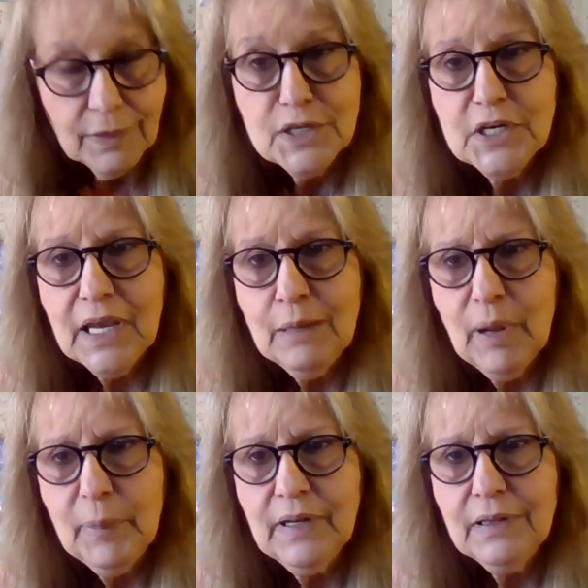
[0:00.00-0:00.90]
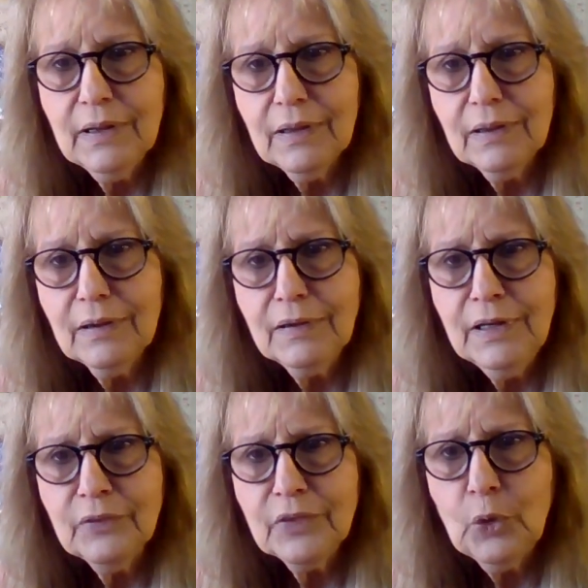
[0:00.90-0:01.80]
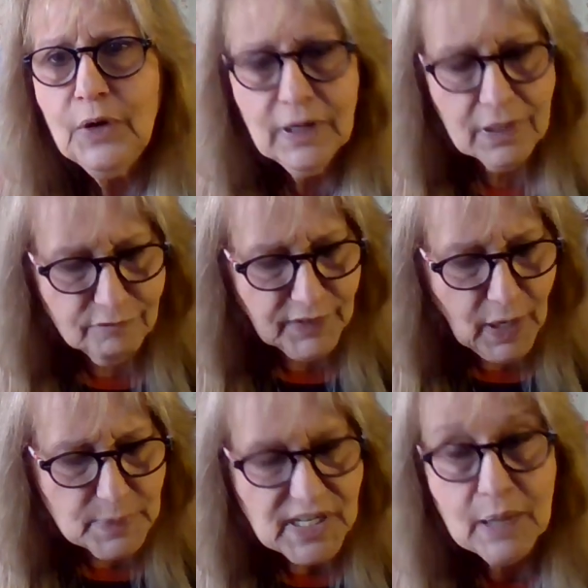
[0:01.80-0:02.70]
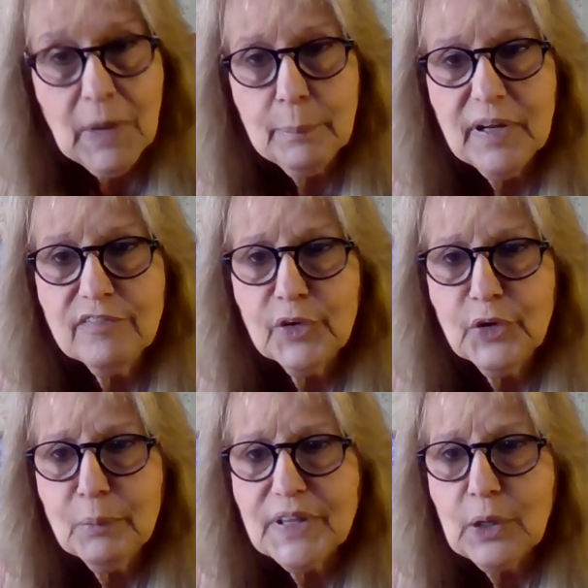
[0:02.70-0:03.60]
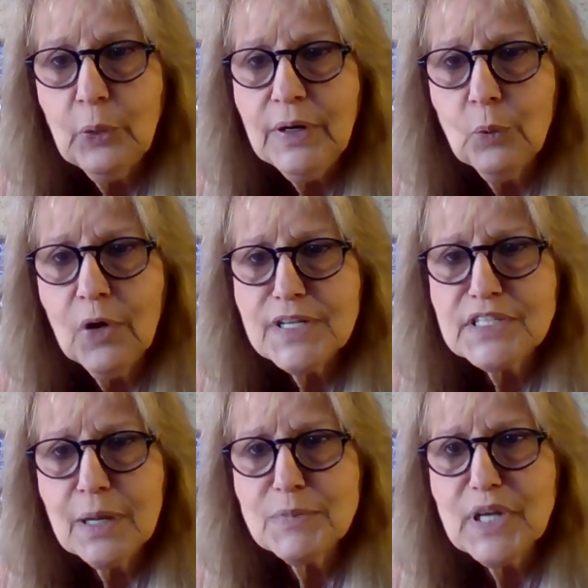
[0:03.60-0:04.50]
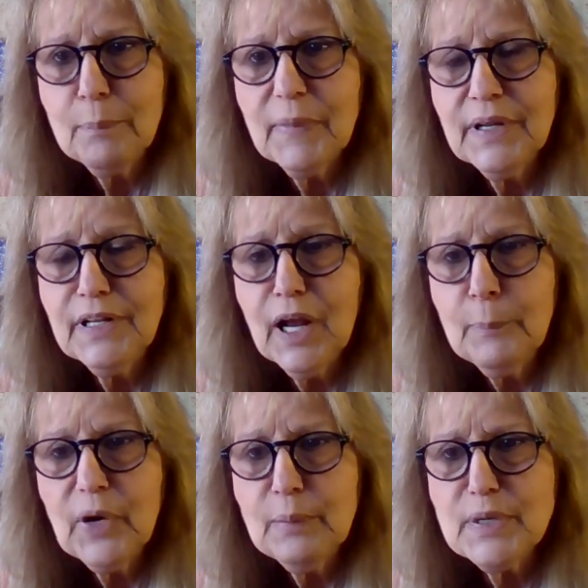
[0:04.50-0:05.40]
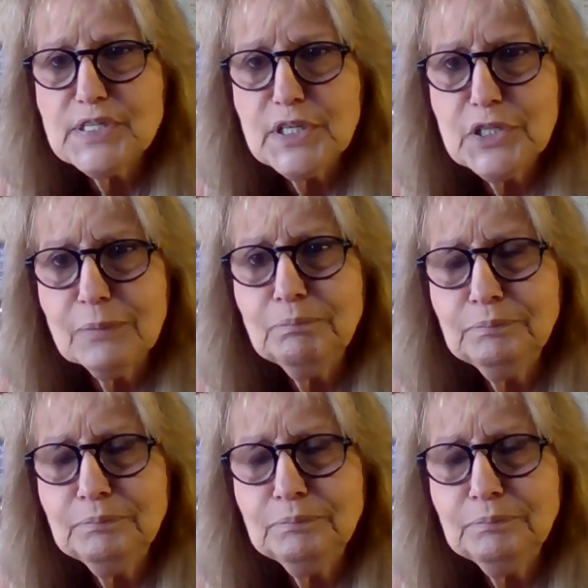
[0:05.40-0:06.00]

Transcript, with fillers: She came up in, you know, the Queen of Cups came up inverted, but the Queen of Wands comes up in the upright position.